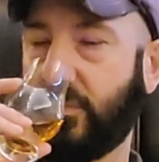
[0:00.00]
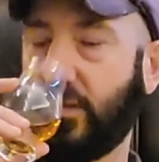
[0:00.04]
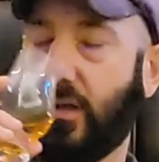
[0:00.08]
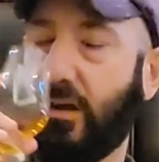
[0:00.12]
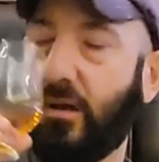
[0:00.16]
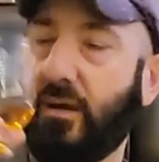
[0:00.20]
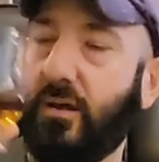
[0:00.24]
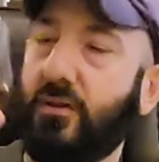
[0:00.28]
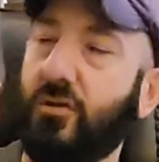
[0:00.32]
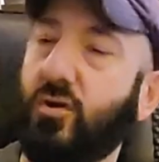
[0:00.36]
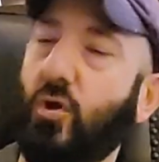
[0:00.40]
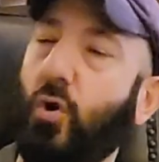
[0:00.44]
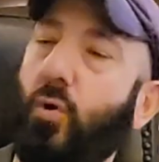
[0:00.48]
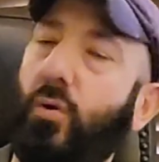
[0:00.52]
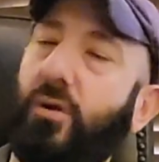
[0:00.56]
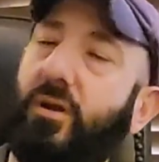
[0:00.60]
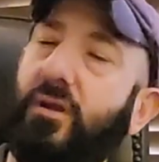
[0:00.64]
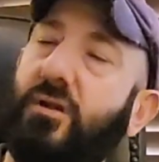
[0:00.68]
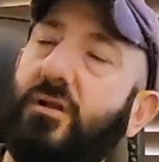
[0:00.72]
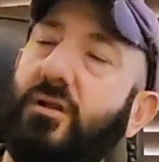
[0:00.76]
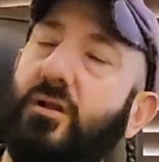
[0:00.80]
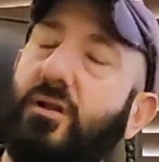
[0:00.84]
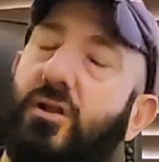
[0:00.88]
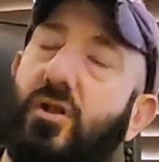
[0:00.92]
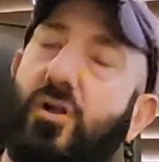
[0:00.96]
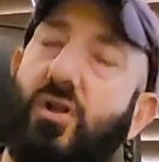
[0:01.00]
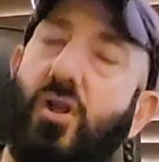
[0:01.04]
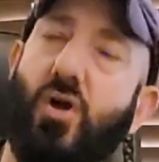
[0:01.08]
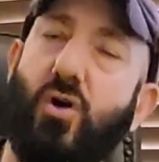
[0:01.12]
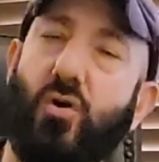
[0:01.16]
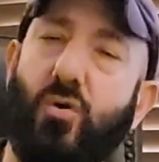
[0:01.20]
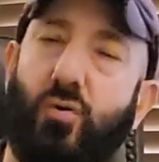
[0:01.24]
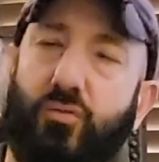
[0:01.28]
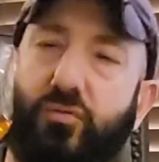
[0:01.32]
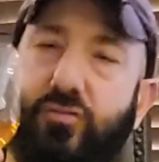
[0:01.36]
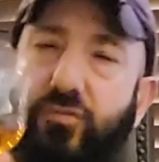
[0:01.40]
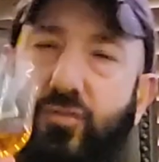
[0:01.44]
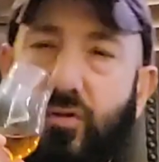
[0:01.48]
all right, going into the
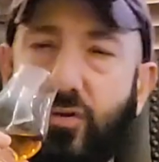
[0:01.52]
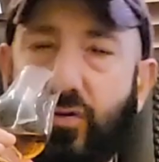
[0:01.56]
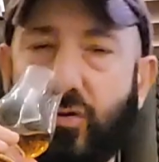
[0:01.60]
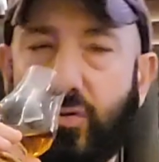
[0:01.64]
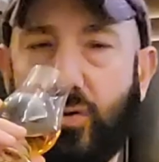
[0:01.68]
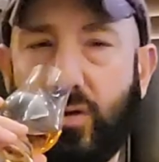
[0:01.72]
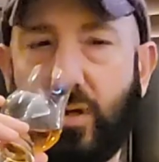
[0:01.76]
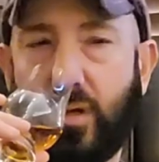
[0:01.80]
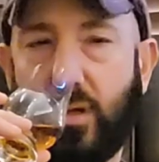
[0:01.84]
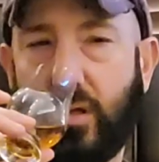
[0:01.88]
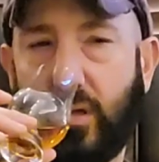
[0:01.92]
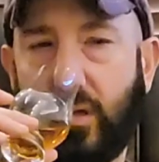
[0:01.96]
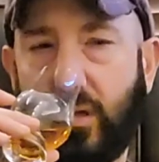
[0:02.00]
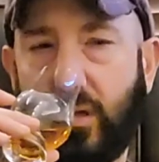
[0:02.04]
nose, though.